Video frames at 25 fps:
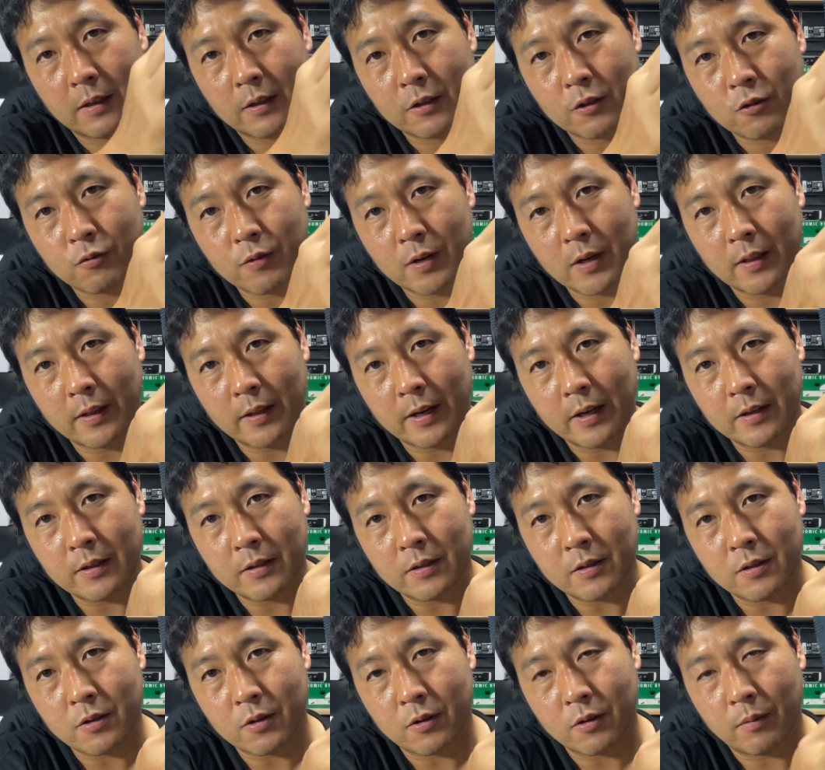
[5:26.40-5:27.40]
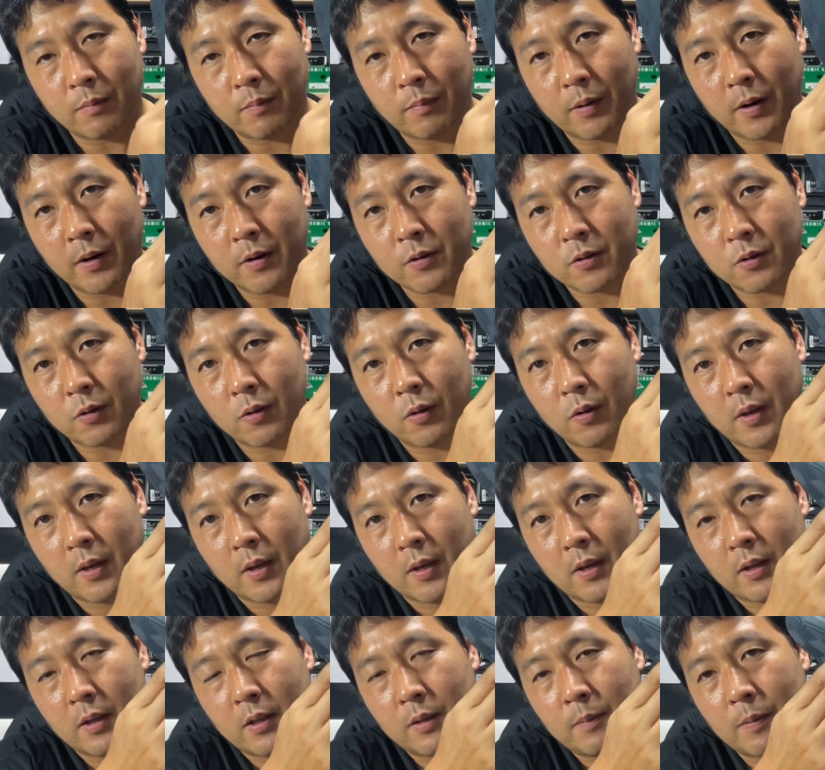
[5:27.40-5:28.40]
in certain parts. So
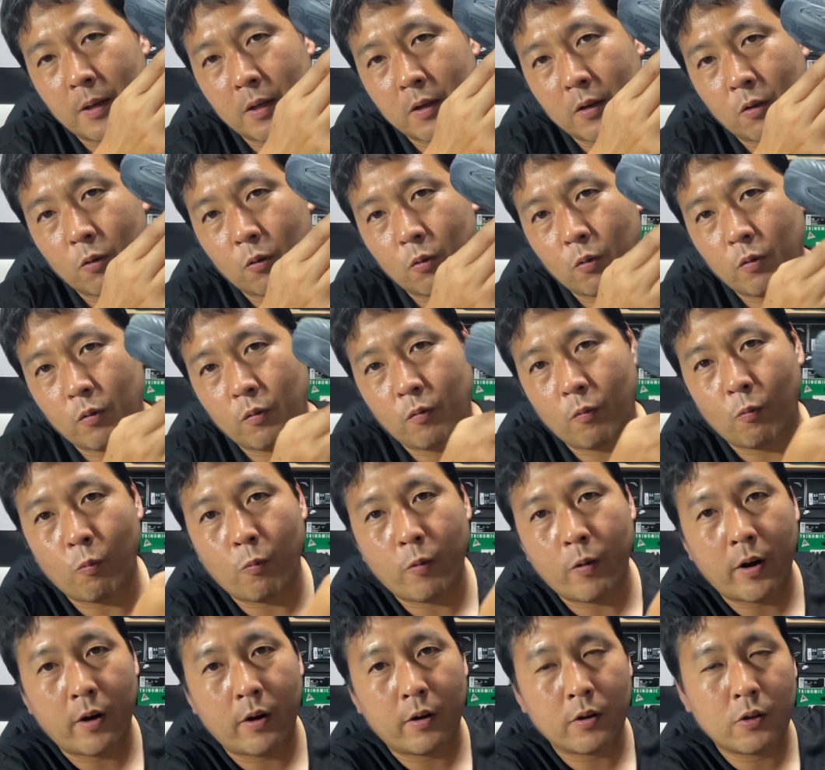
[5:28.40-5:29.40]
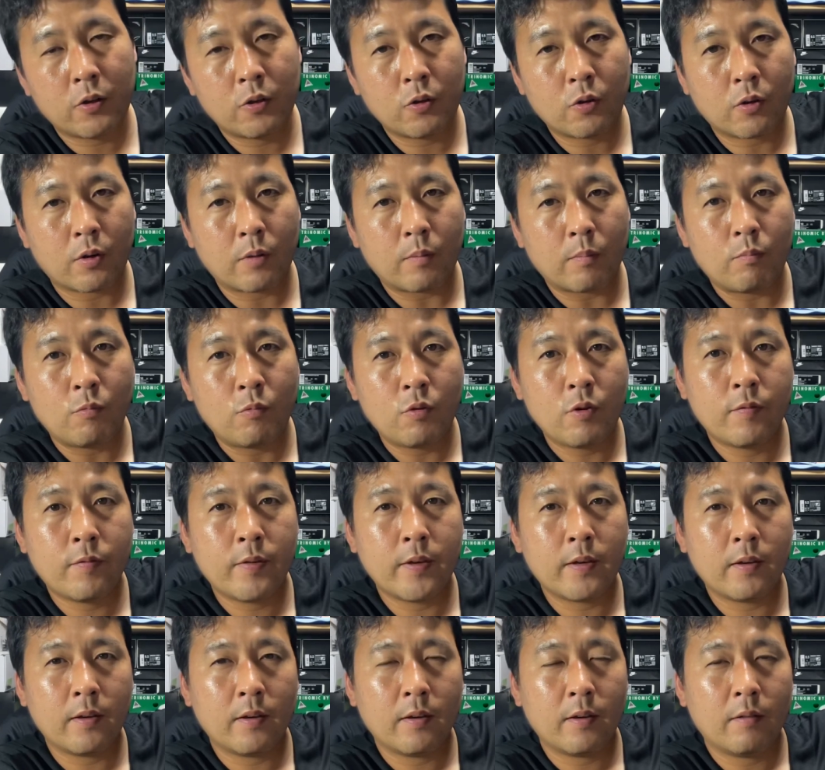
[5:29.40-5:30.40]
depending on where you're
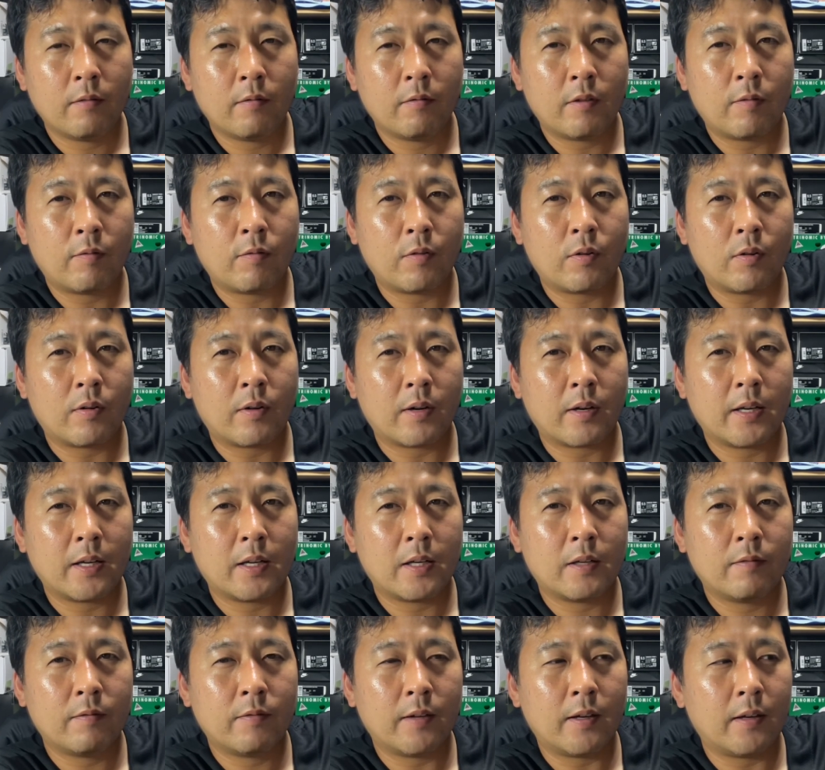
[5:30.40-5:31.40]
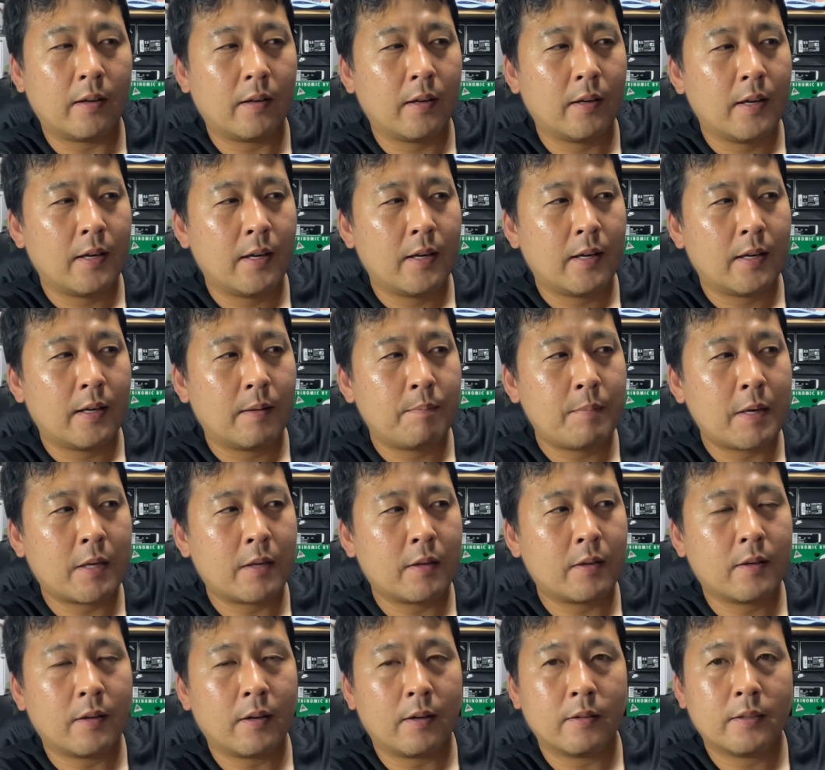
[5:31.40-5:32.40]
moving, if you're kind of
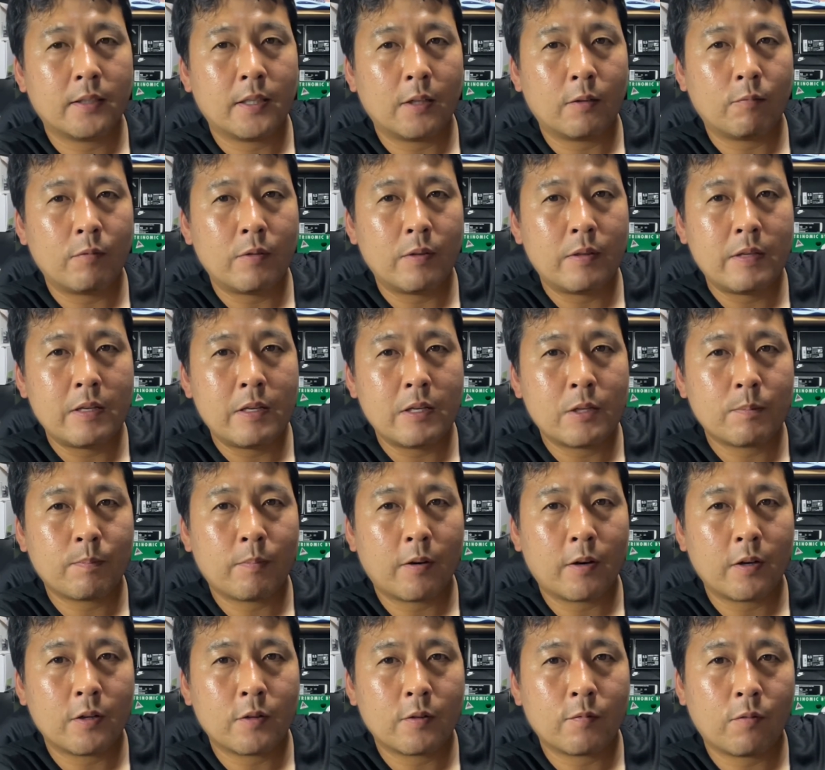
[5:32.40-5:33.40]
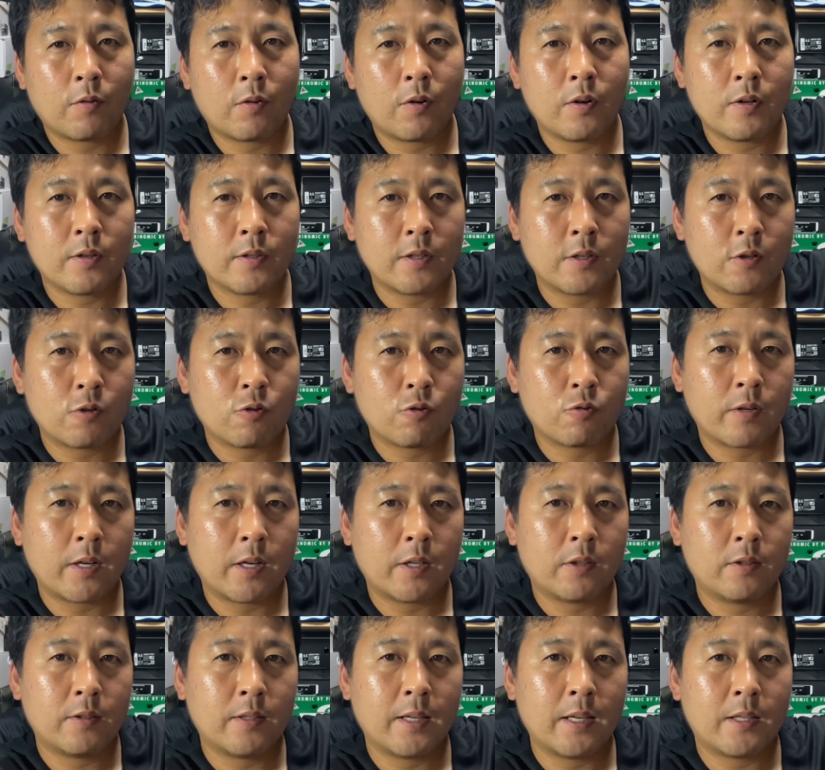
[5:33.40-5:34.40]
making contact with these parts first and
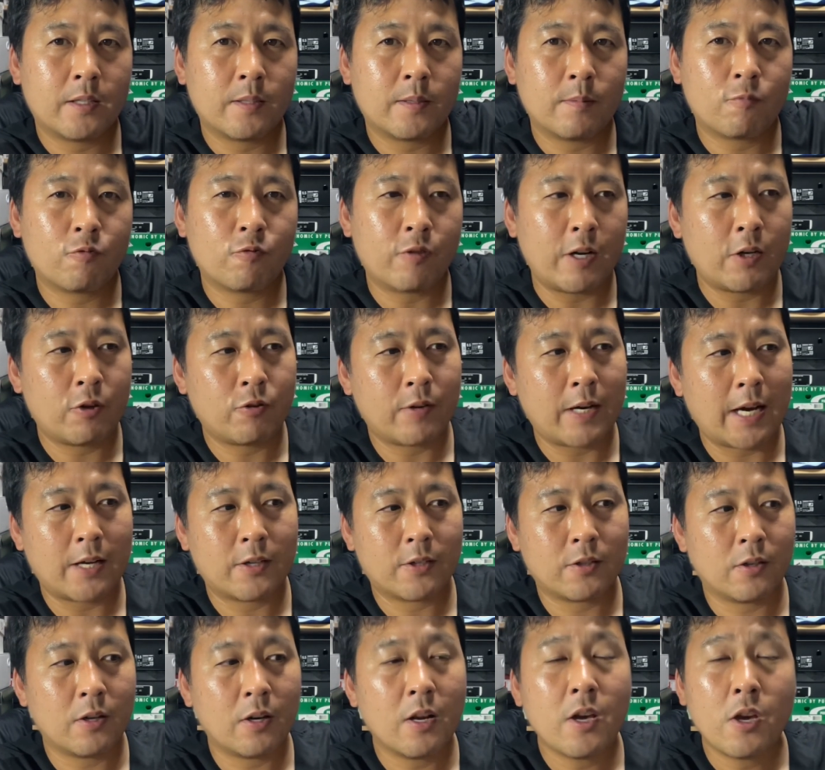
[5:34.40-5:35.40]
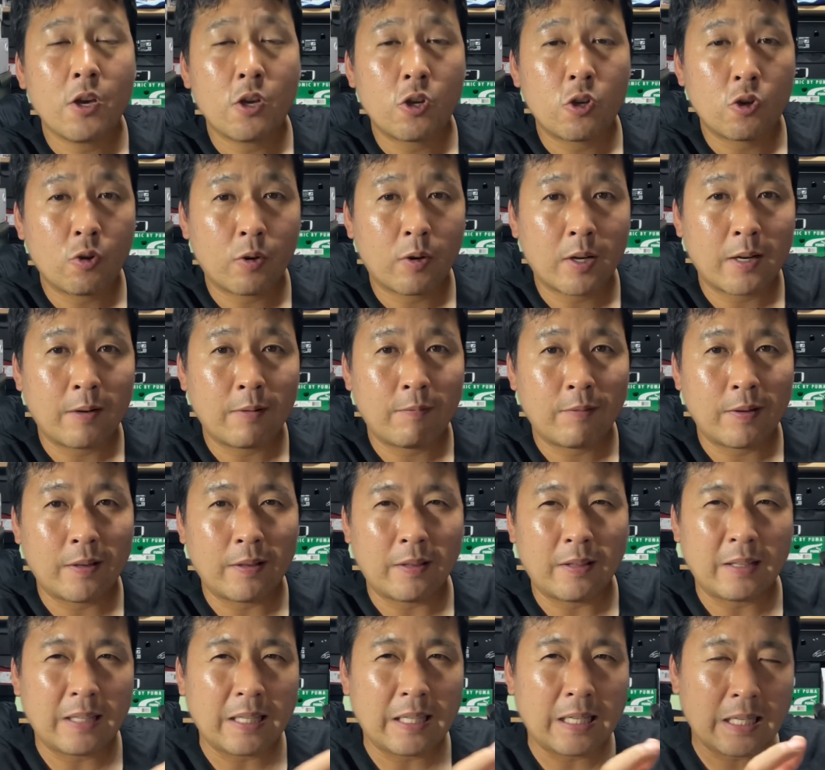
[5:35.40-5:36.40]
trying to get some great traction, you're gonna
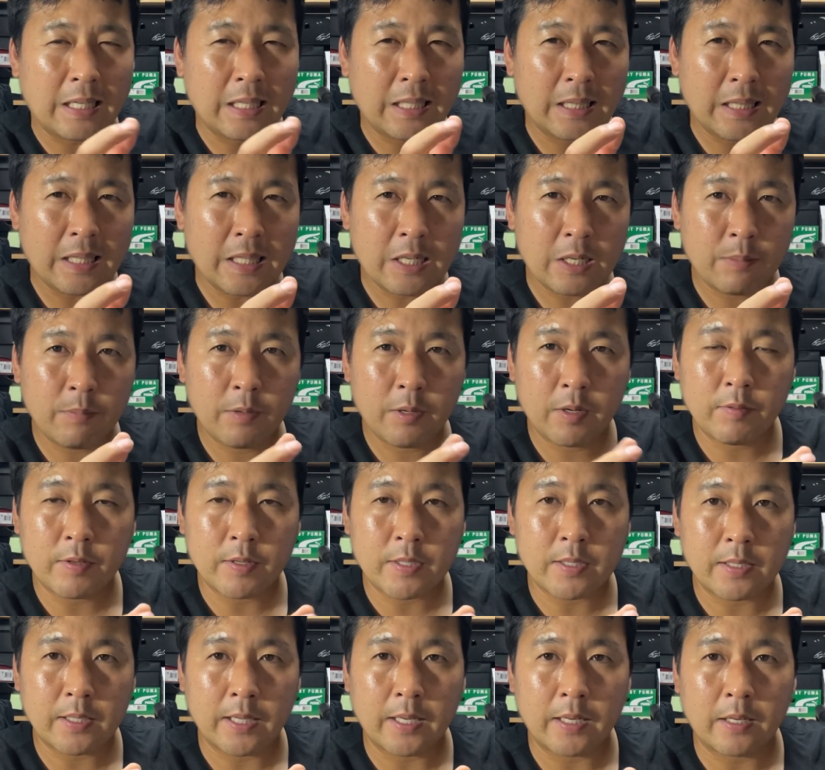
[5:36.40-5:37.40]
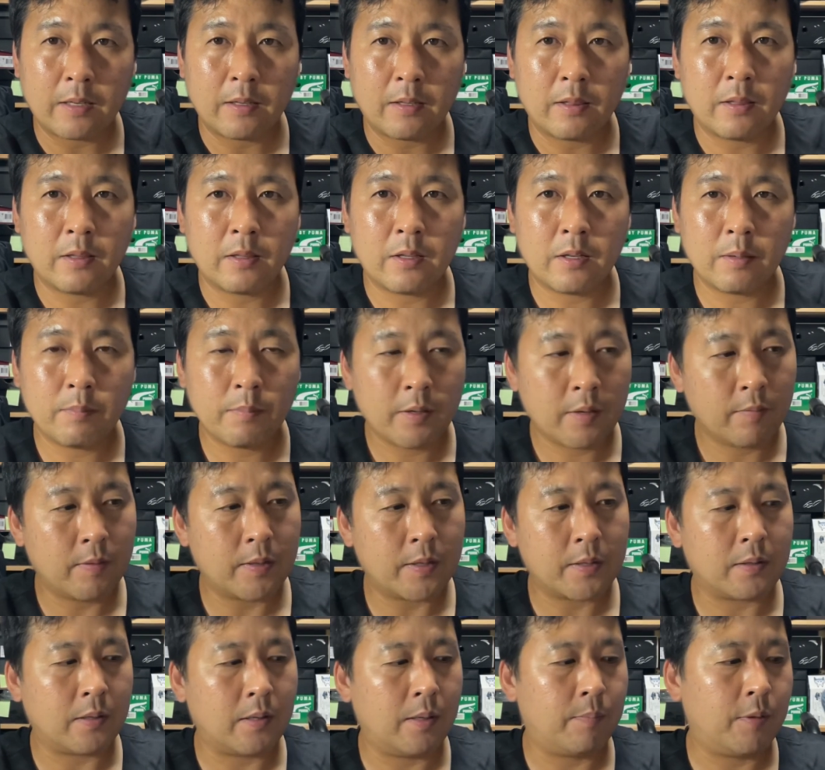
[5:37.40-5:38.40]
feel a little bit of a sliding, a little bit of a
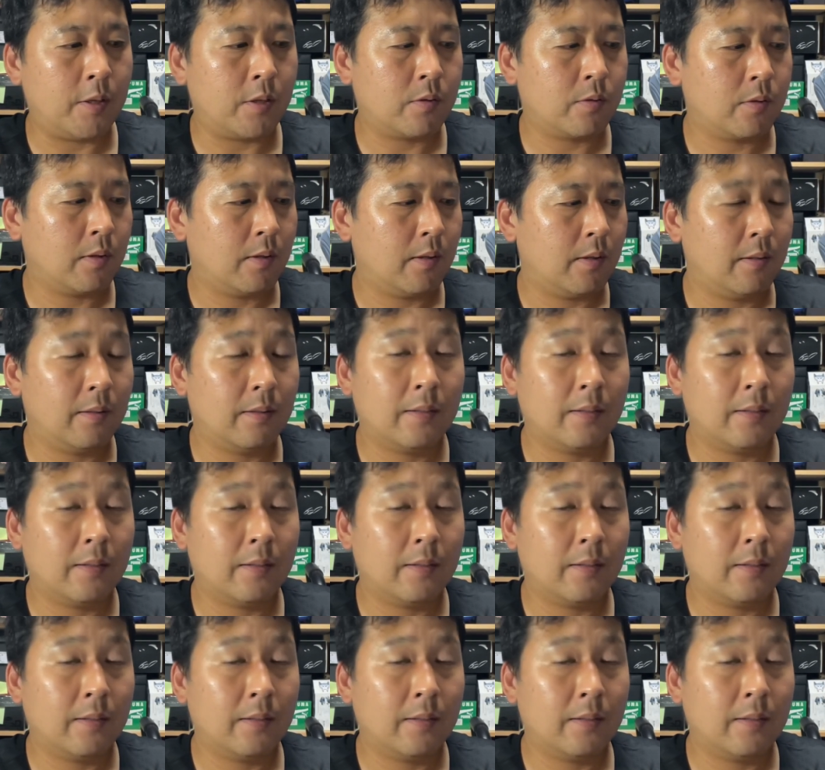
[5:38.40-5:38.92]
slippage.